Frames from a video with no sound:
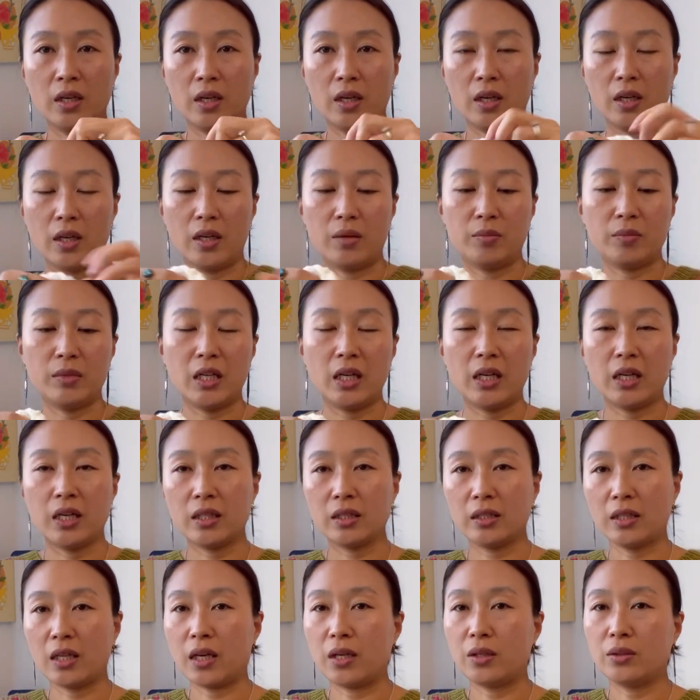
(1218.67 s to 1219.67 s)
and I'm
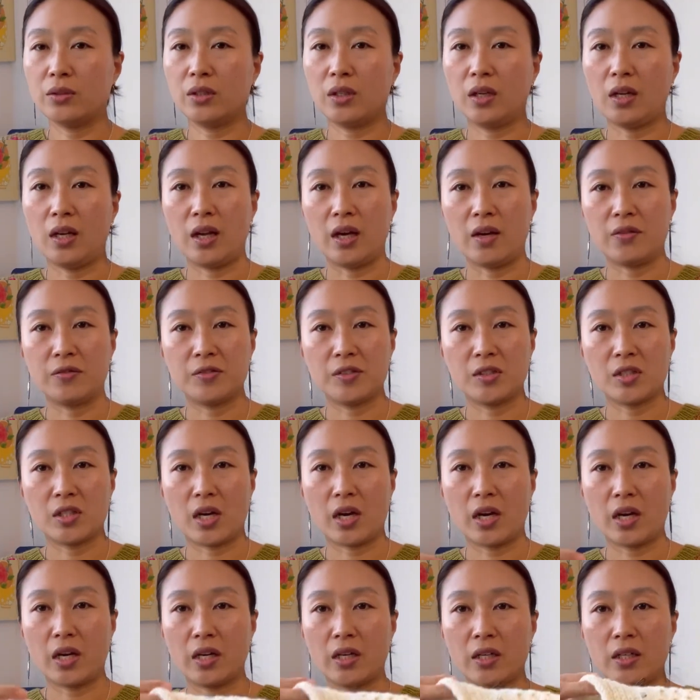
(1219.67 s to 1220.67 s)
knitting down the left
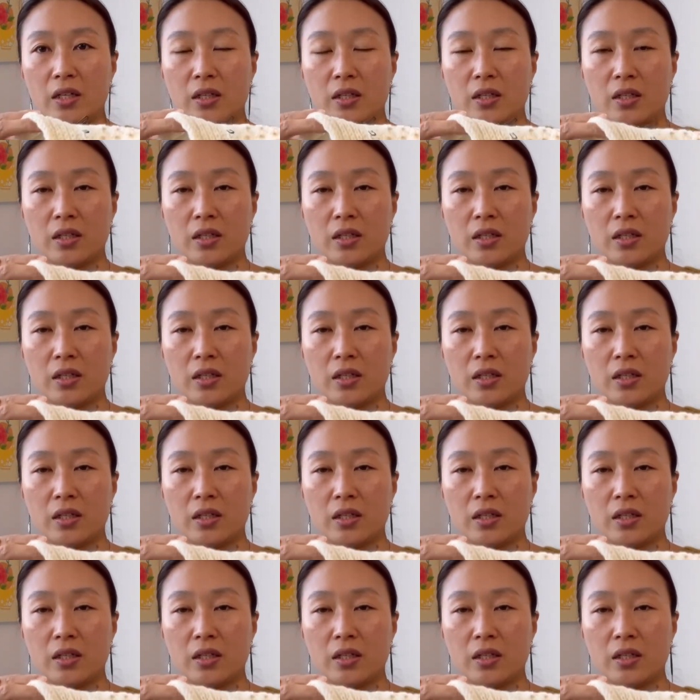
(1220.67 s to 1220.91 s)
side.